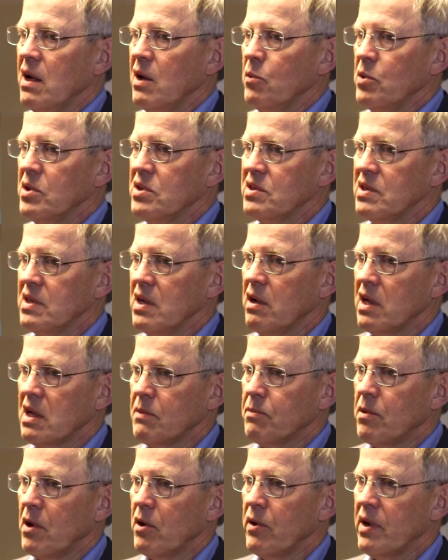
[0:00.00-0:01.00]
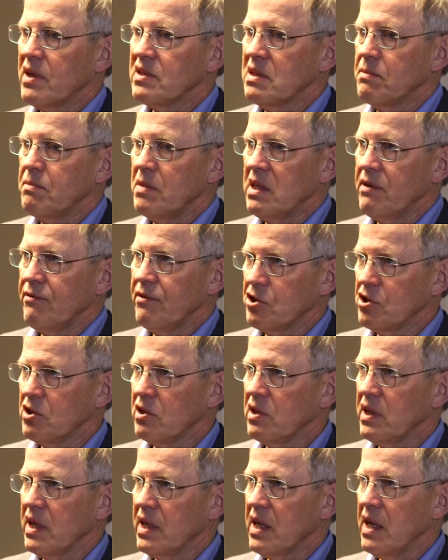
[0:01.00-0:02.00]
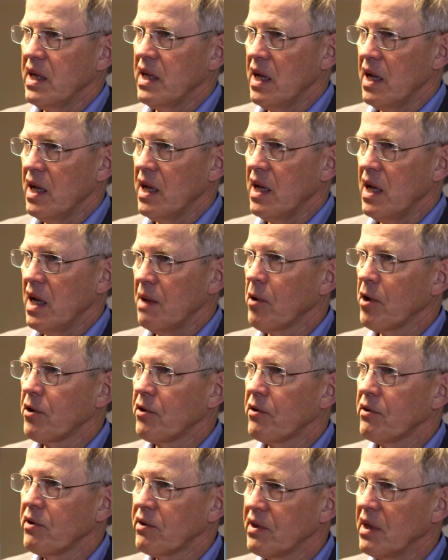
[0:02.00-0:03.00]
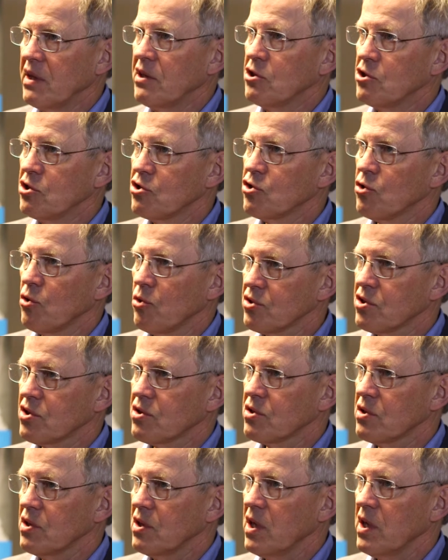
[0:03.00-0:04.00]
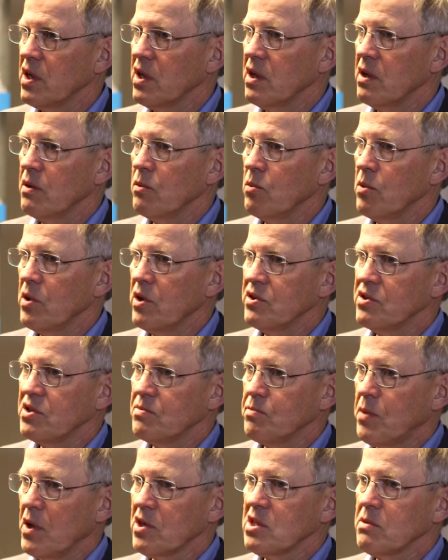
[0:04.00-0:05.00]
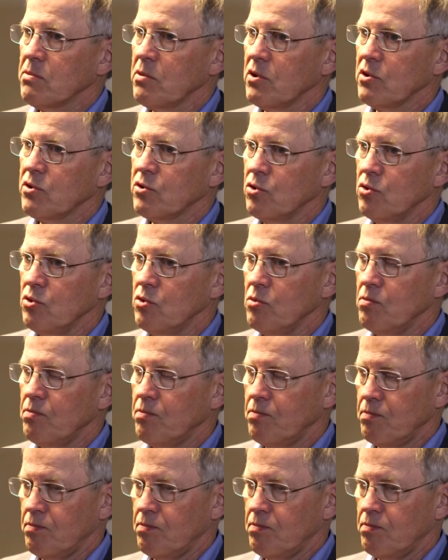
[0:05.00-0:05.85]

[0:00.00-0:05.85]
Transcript: we see hydropower as a beneficial and a moderate energy source where it's possible to